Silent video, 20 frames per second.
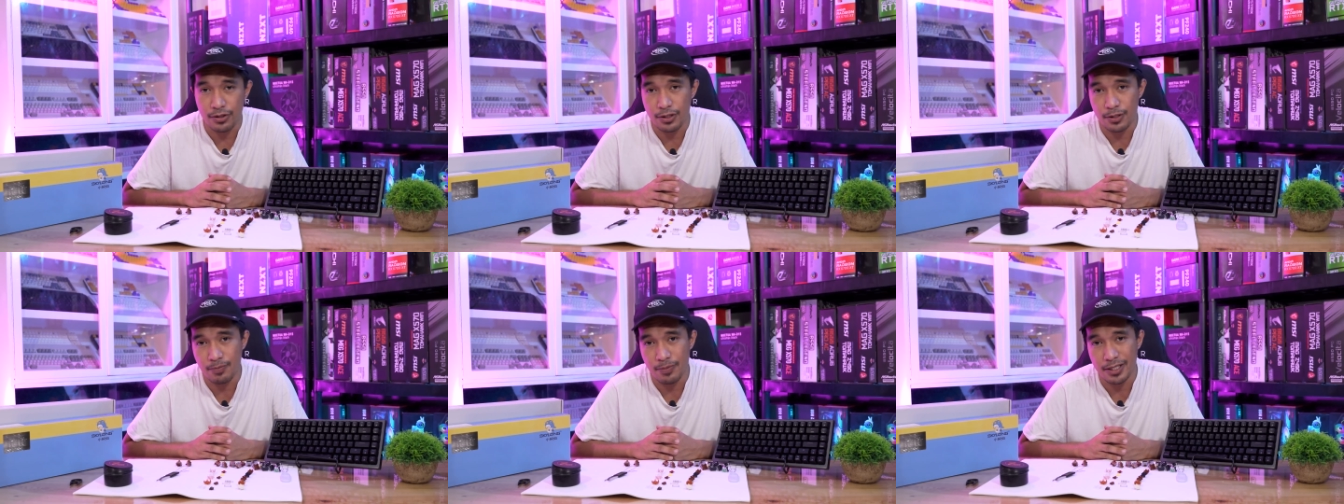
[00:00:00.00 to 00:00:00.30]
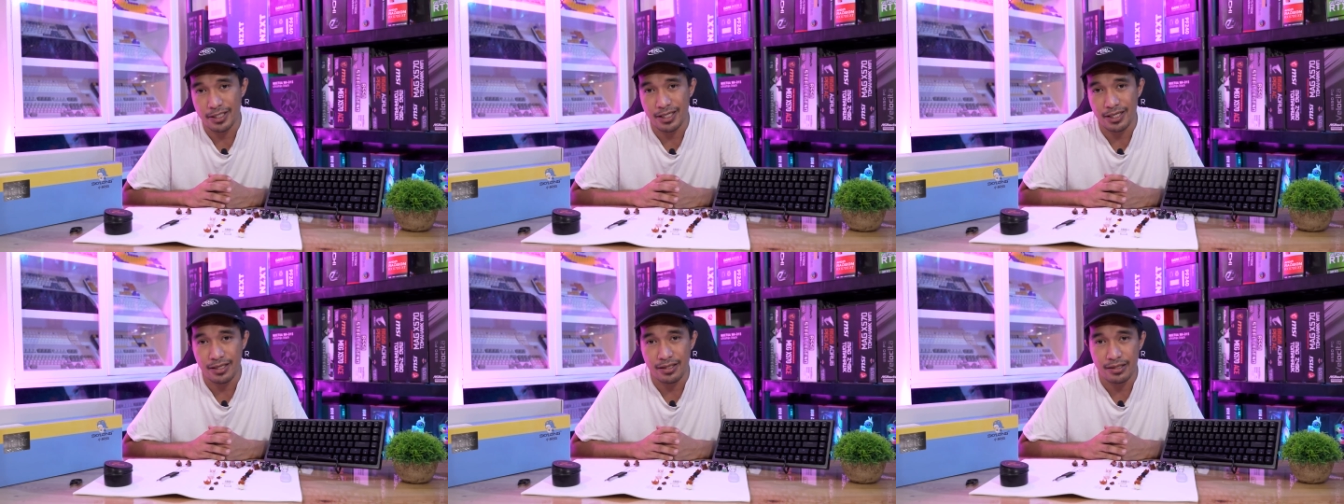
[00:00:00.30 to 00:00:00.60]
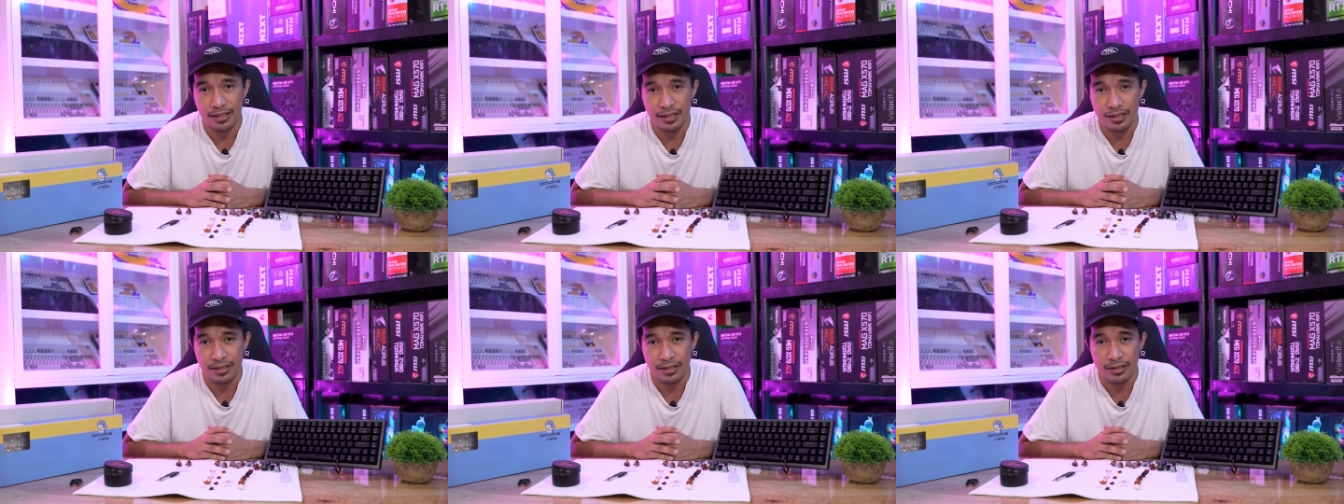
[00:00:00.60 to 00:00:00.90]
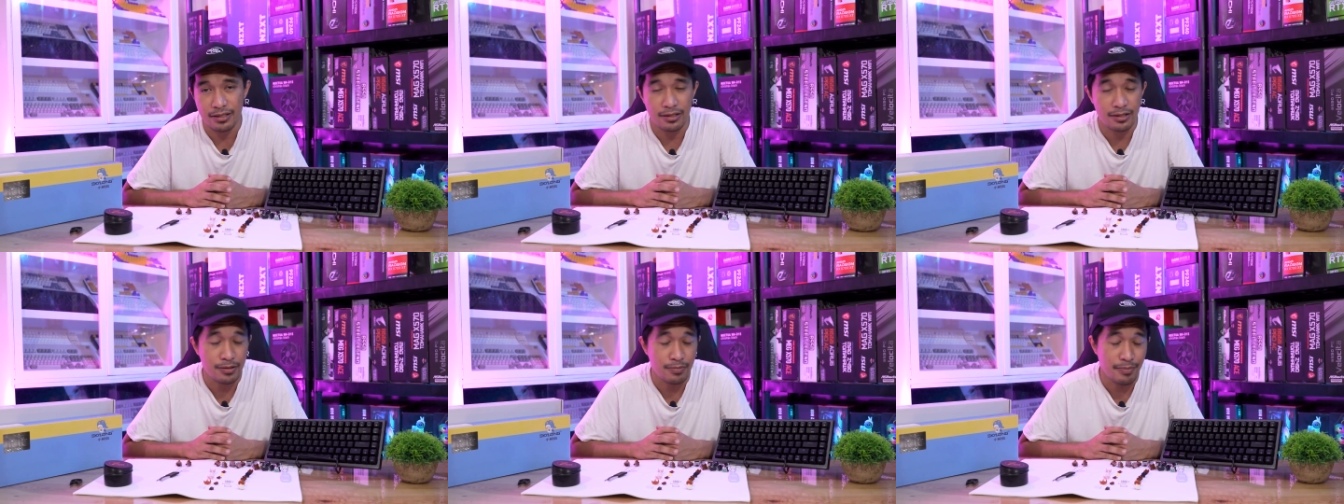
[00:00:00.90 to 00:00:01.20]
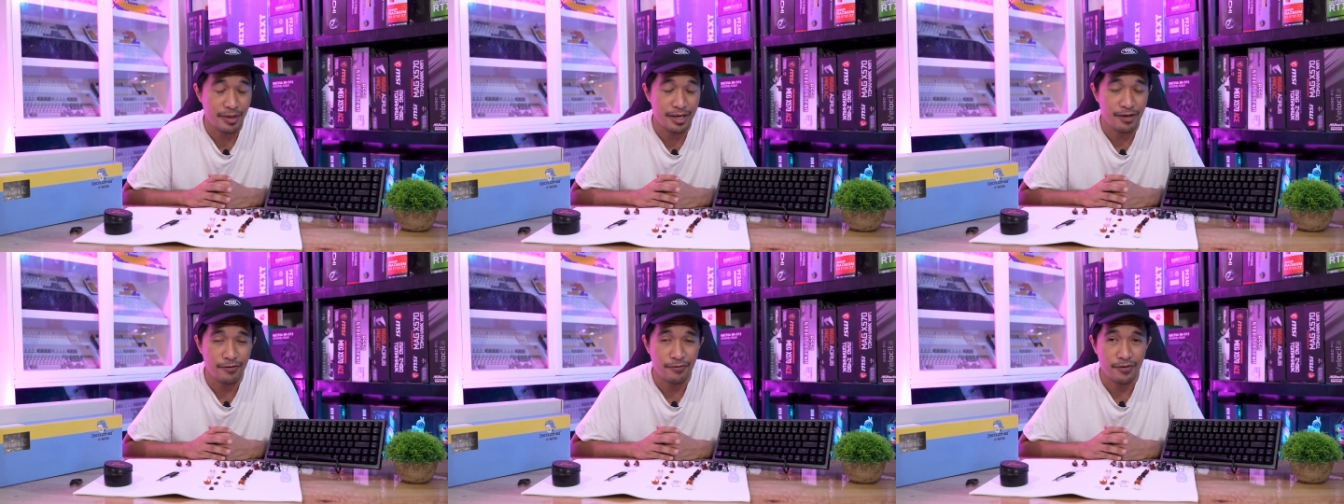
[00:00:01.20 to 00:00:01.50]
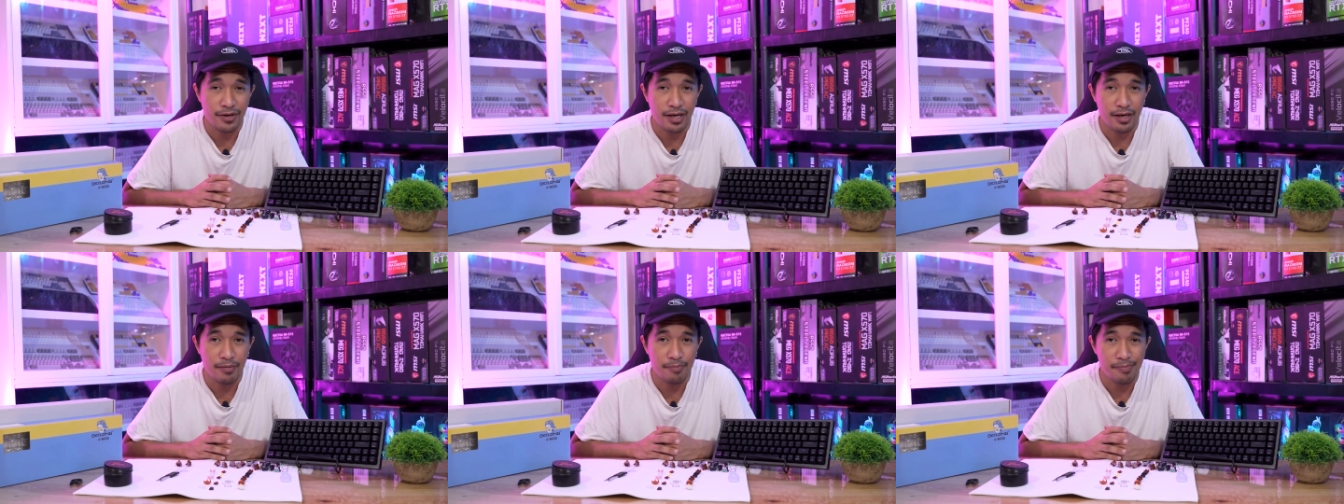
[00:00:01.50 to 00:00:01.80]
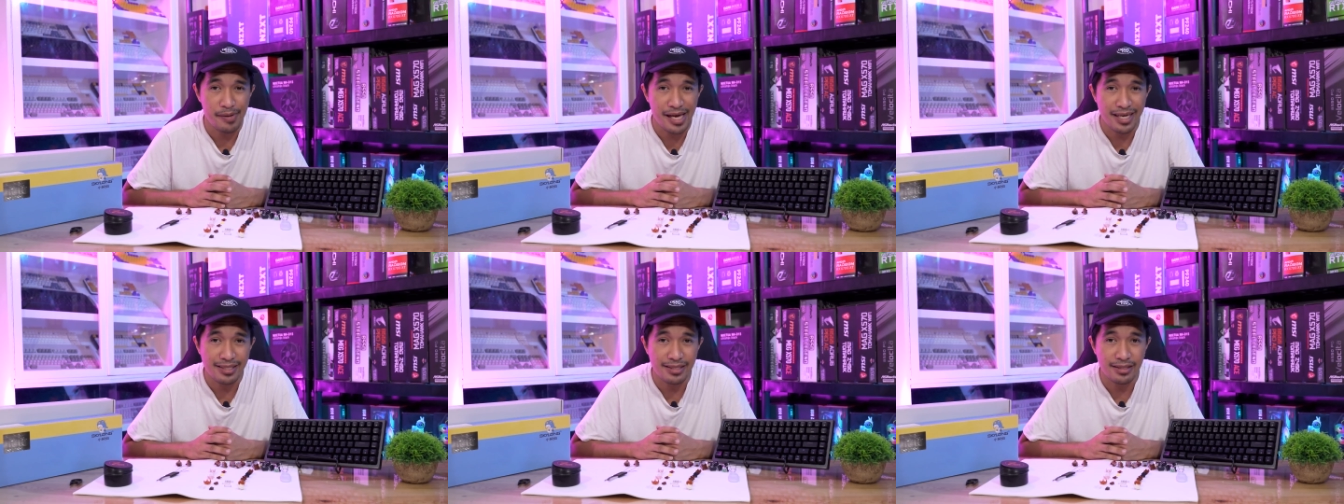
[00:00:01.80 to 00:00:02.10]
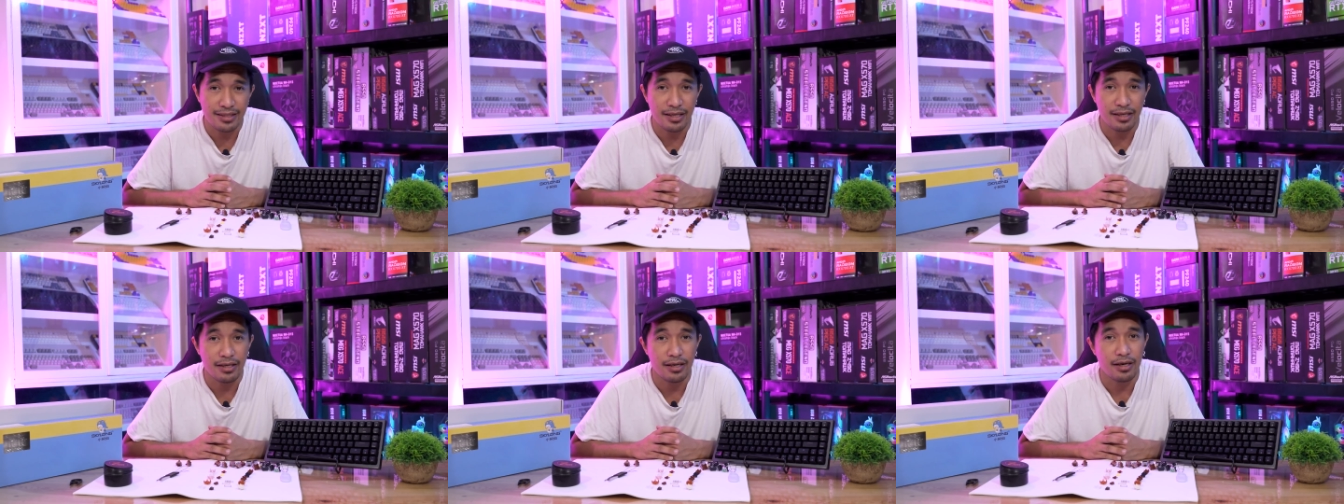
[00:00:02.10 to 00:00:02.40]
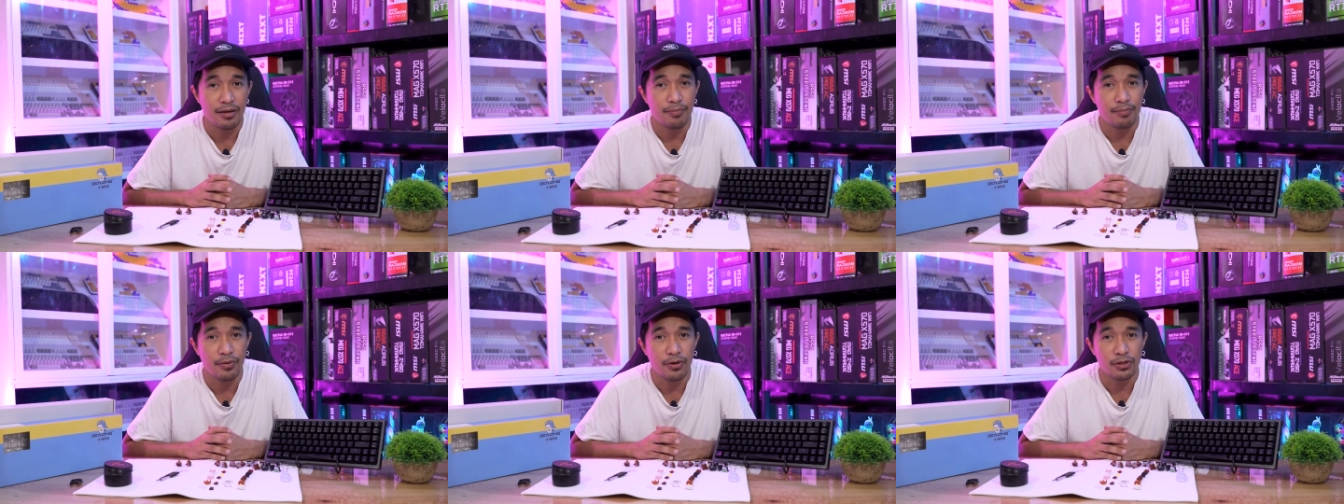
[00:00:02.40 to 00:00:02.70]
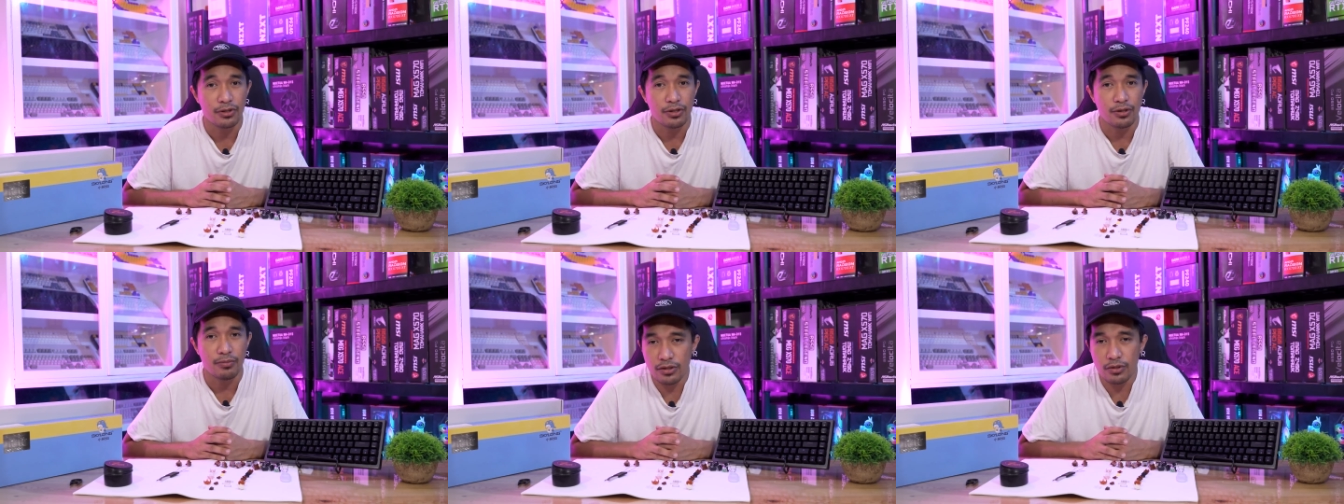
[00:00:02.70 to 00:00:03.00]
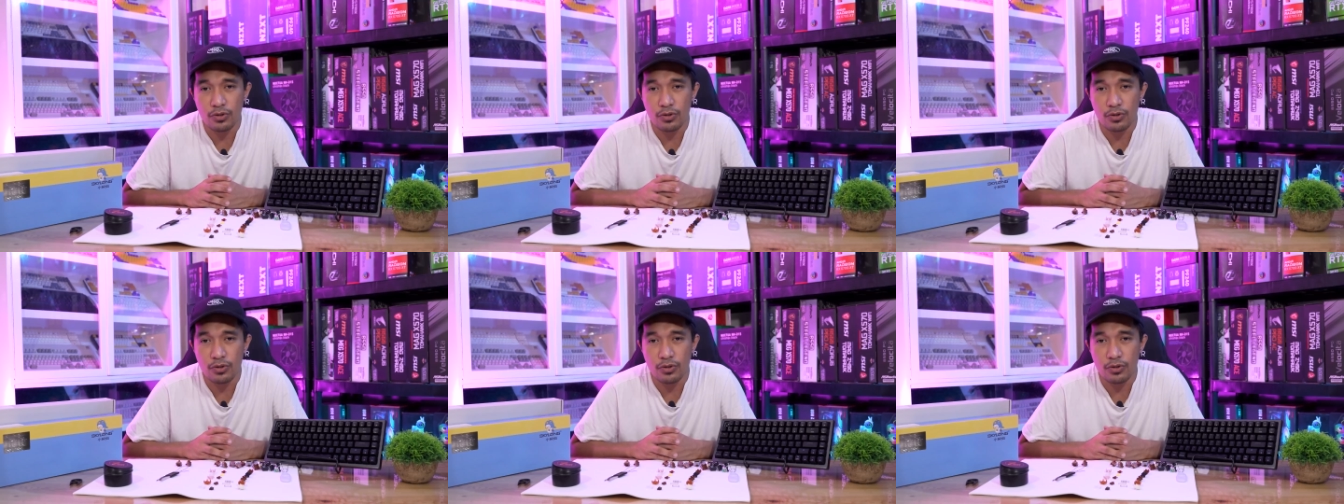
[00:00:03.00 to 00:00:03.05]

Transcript: especially that this is made of a plastic bottom.